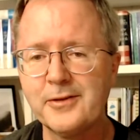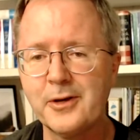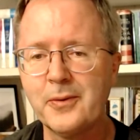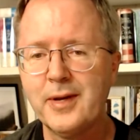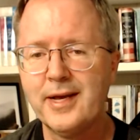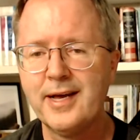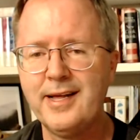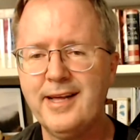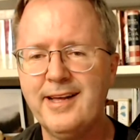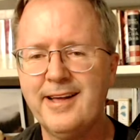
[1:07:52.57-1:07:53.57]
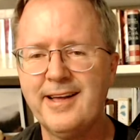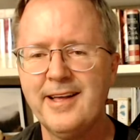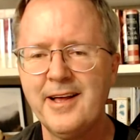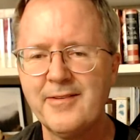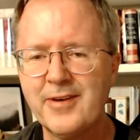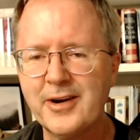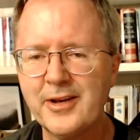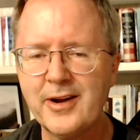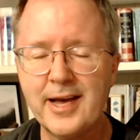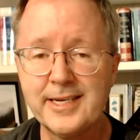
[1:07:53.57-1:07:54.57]
So, very
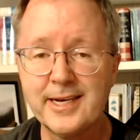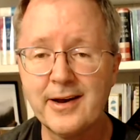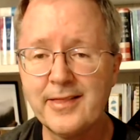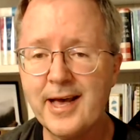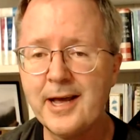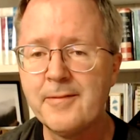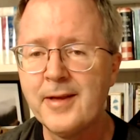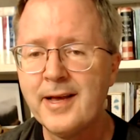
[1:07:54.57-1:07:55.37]
good idea on that.